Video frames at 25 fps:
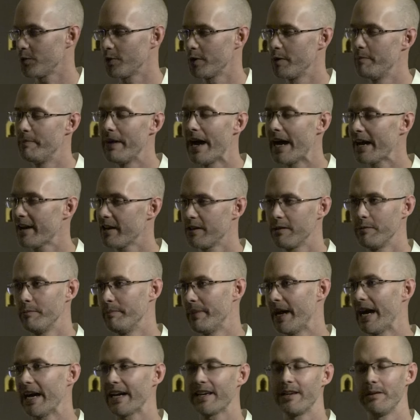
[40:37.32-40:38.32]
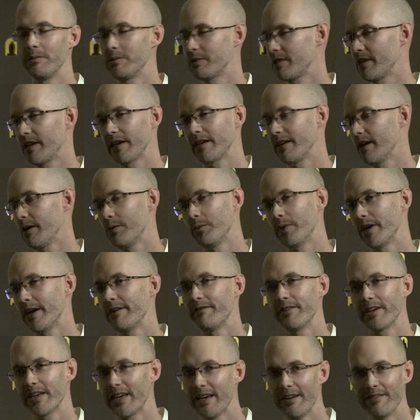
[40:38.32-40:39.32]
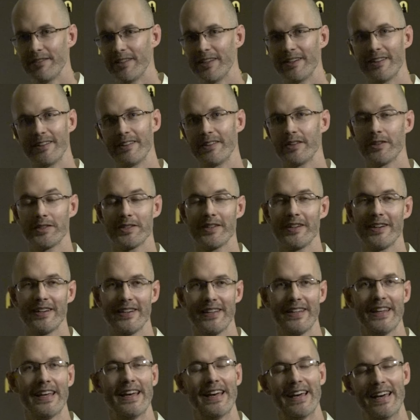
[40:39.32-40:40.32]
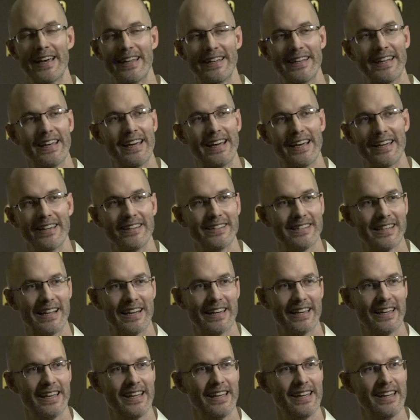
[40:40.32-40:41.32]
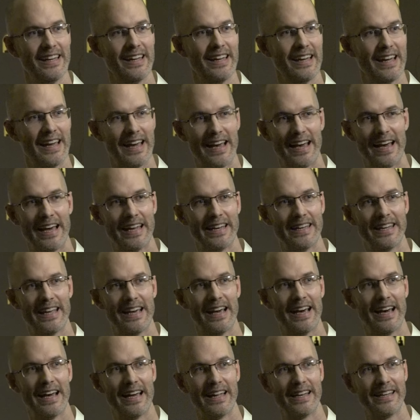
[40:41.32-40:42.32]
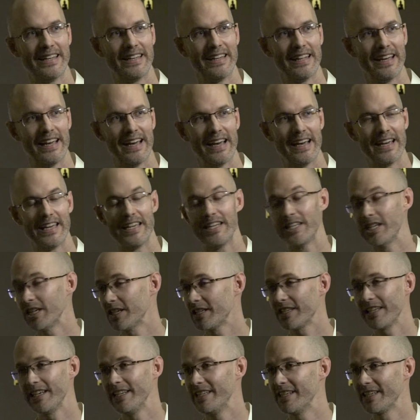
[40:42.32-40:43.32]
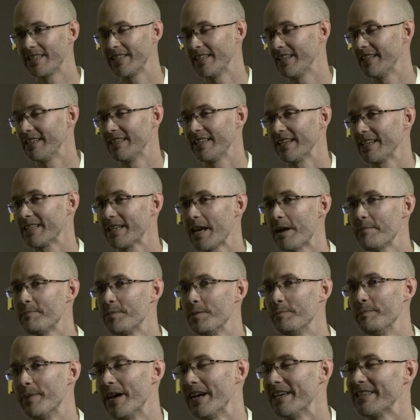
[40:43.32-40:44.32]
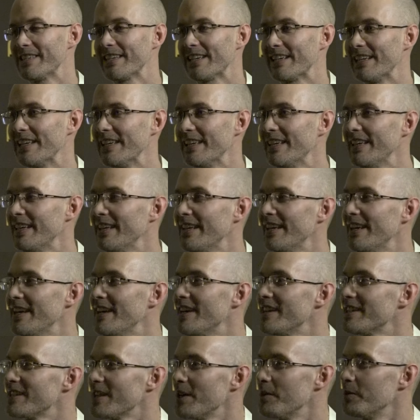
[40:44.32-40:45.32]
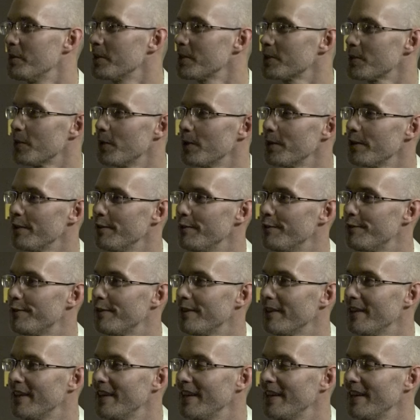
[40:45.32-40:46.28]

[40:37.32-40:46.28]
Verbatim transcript: sort of batted him back. He was like, "Oh, whatever, Kev. You know, no, sorry." Uh, uh, he's like, uh, uh, uh, he just he just didn't accept them basically. So we're sort of.